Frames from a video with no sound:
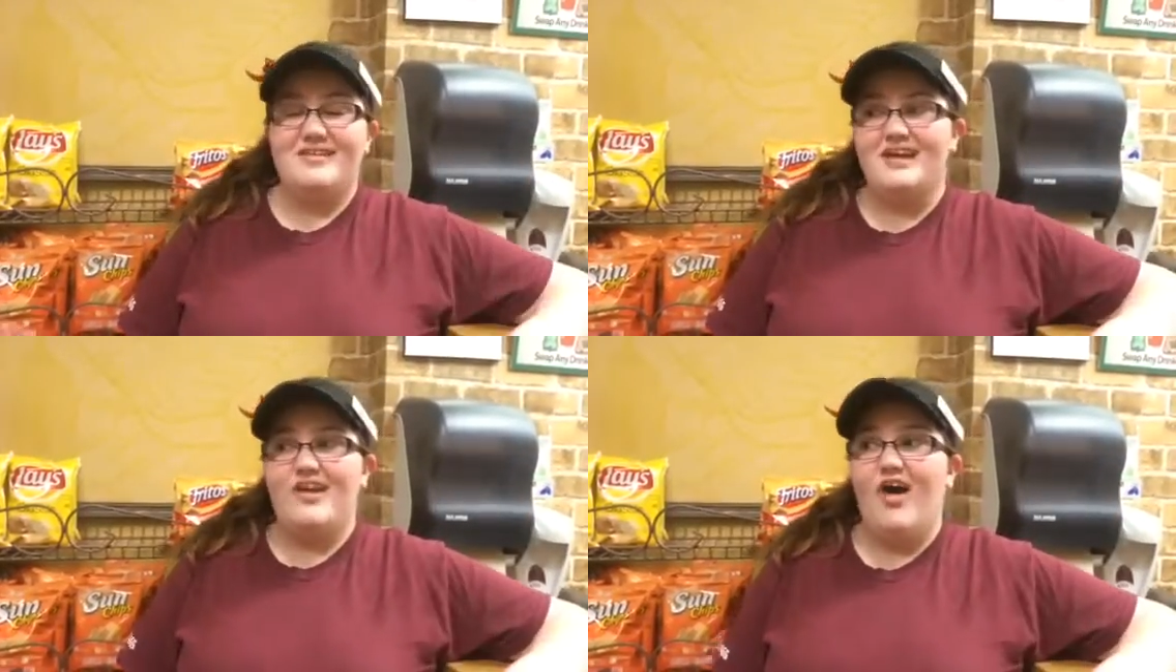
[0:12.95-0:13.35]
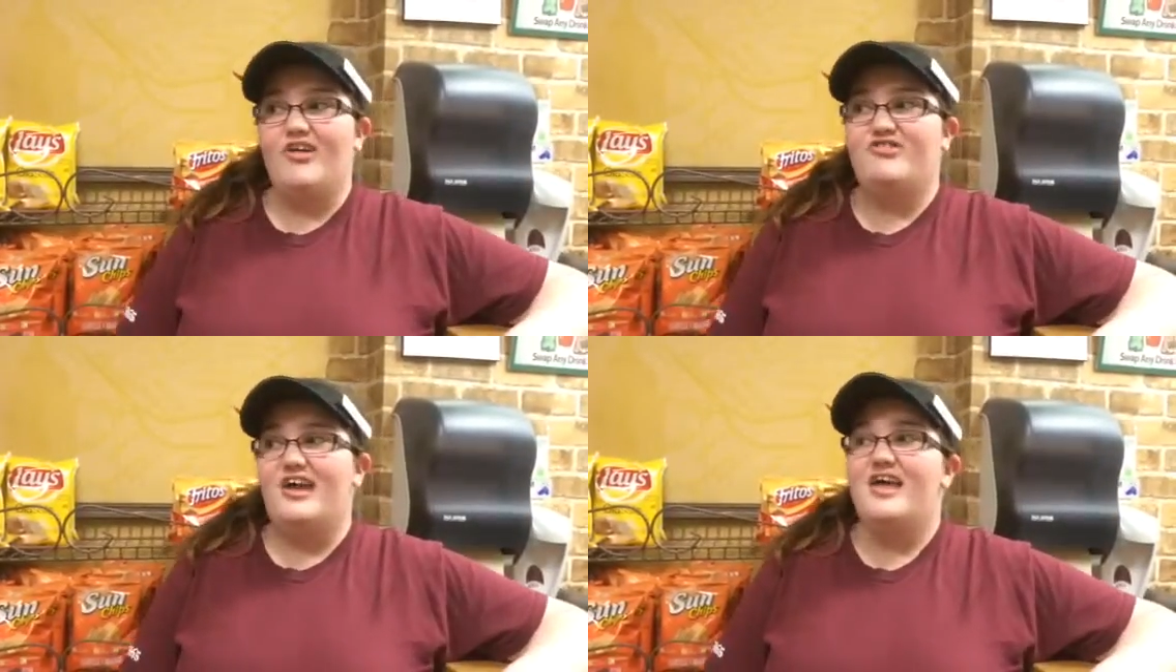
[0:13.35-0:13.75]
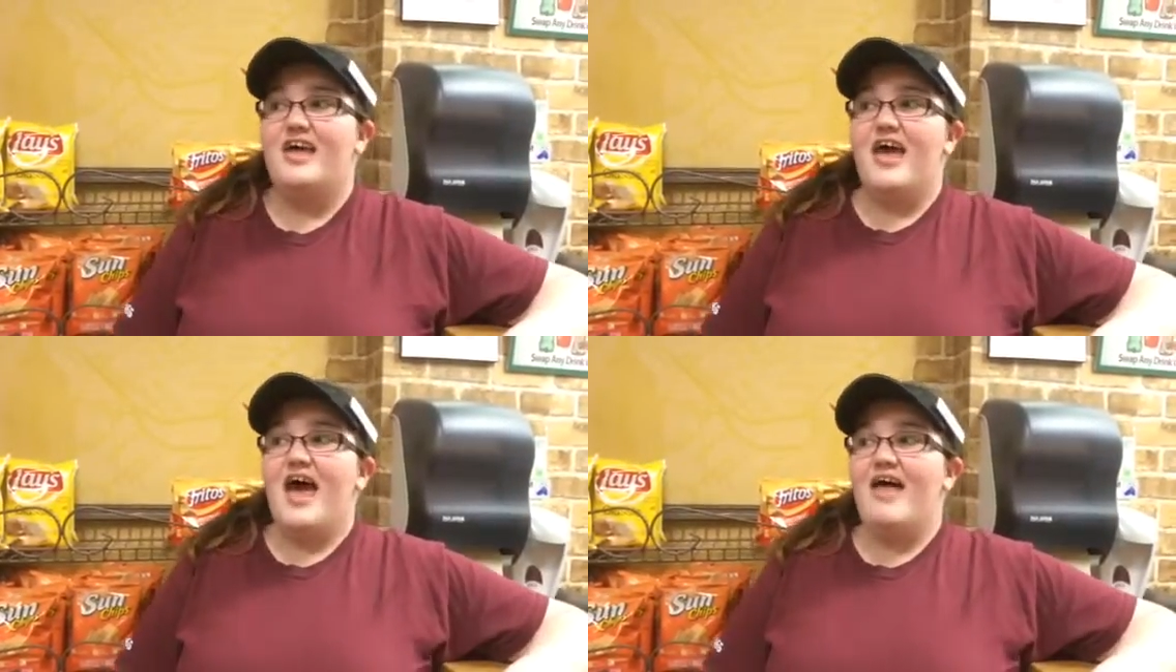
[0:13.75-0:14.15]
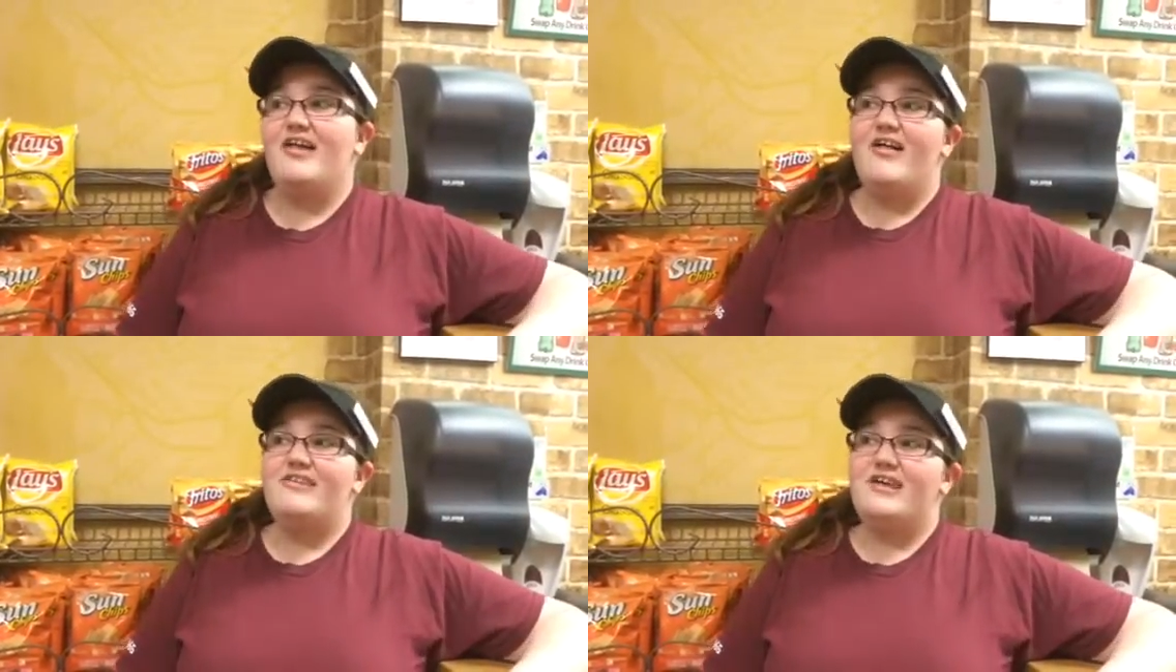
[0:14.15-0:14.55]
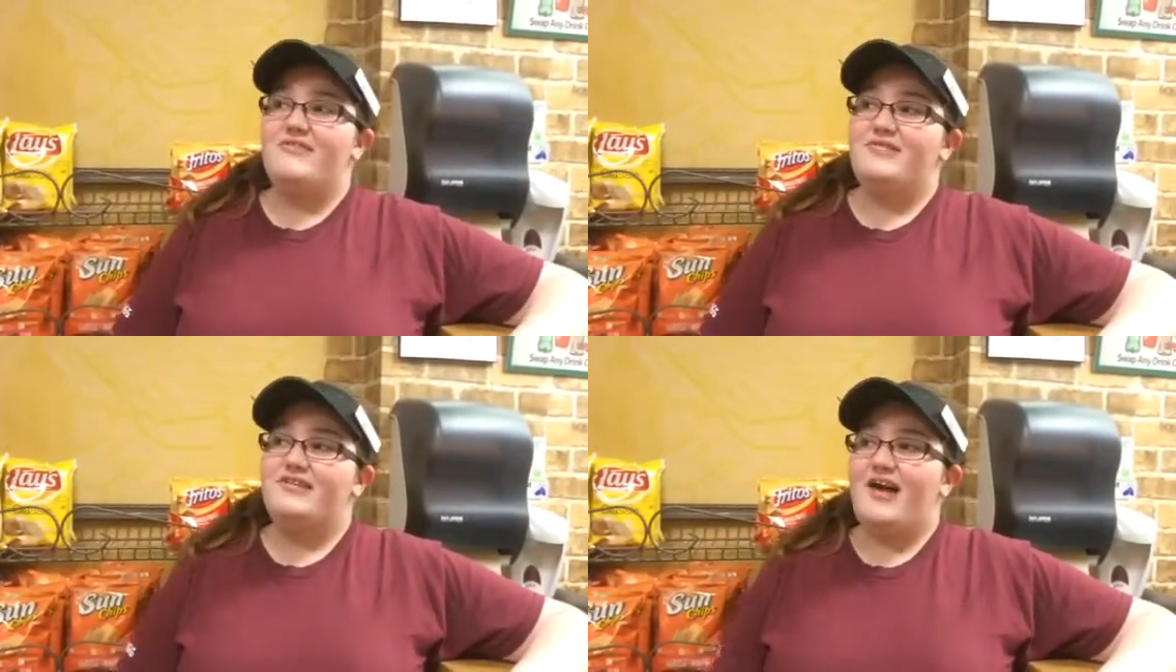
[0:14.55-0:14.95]
acknowledge it. And then all of a
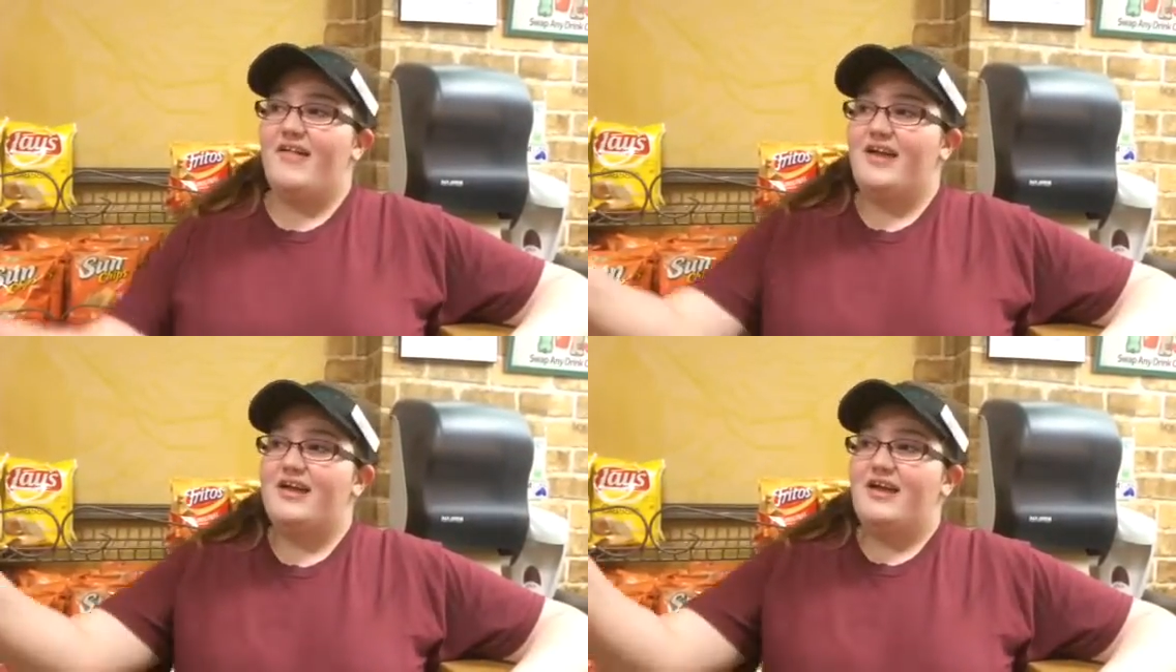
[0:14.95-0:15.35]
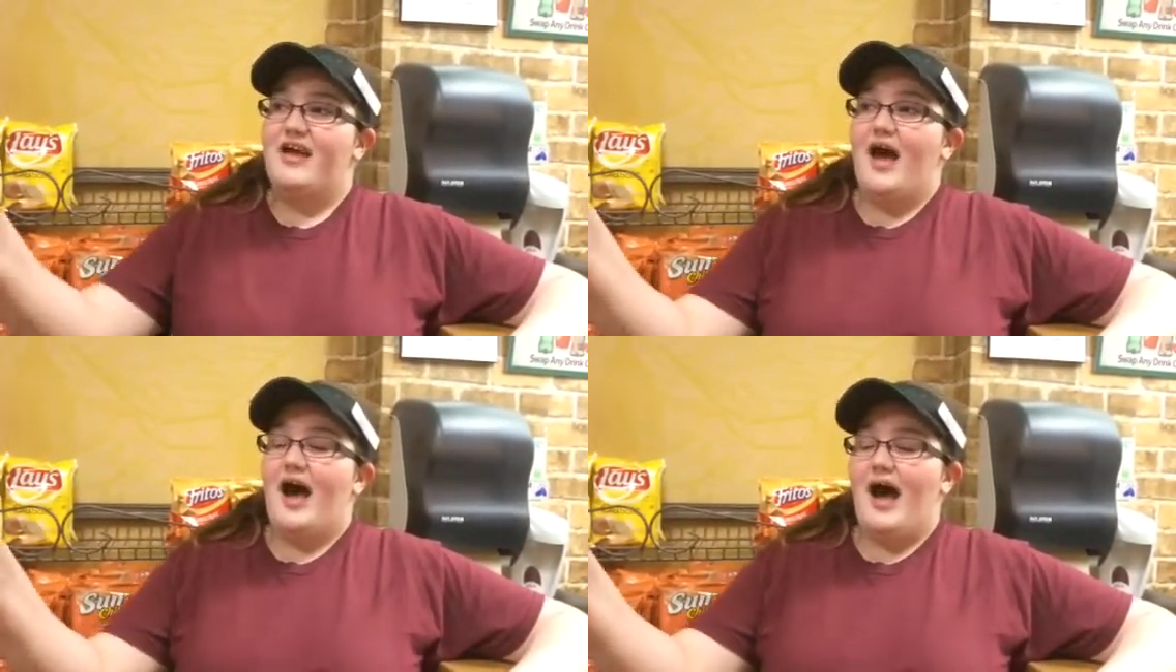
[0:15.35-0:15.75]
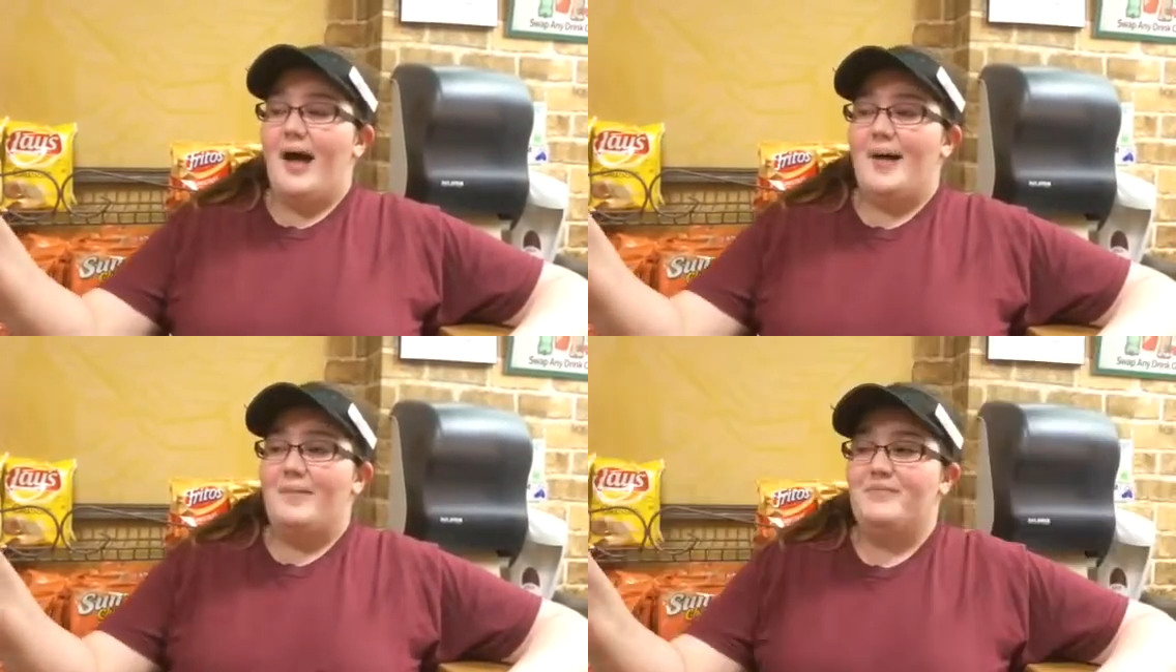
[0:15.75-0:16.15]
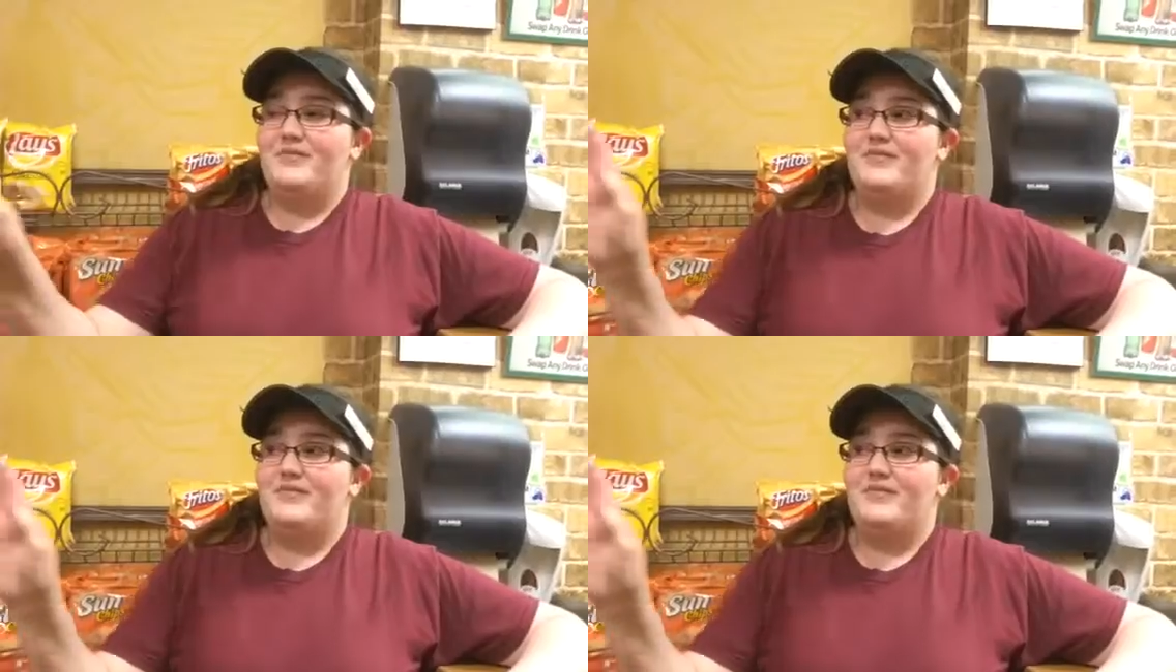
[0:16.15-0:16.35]
sudden we saw like um,